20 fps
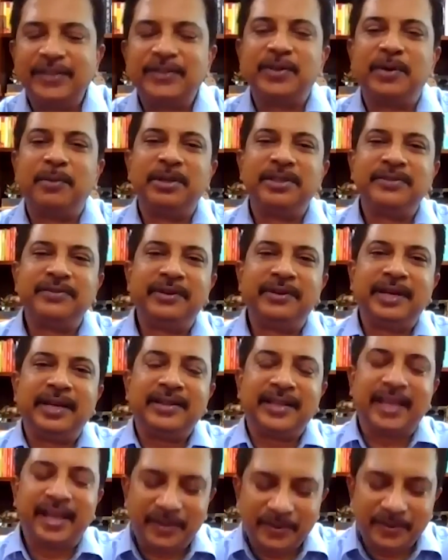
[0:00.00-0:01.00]
so much, Vivek.
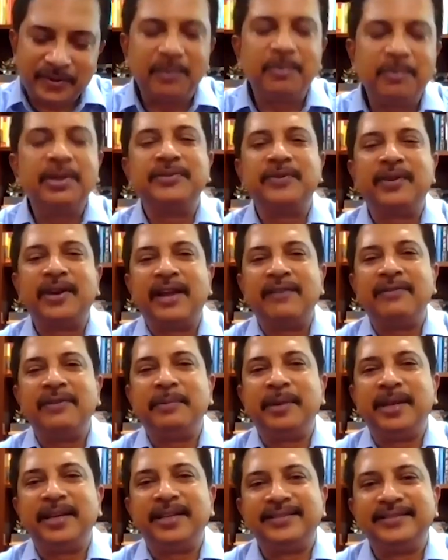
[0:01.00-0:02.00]
Thank you so much for having
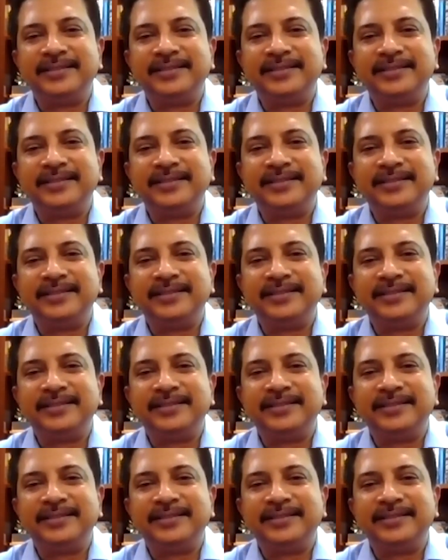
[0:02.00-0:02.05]
me.